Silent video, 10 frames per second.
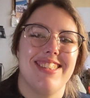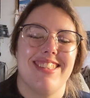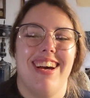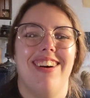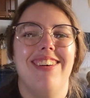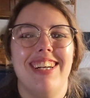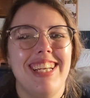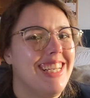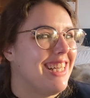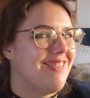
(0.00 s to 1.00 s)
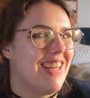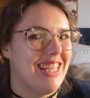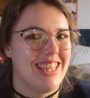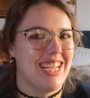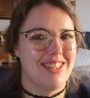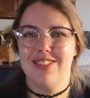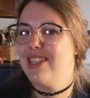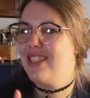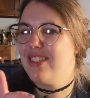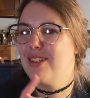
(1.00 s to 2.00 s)
so many thanks to
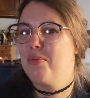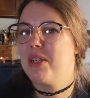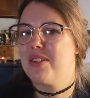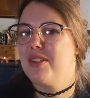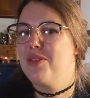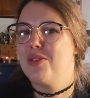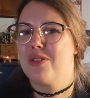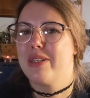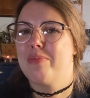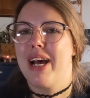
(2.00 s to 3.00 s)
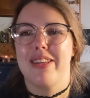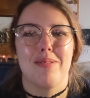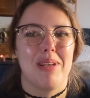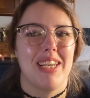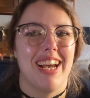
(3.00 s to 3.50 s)
the single person who Street Passed me,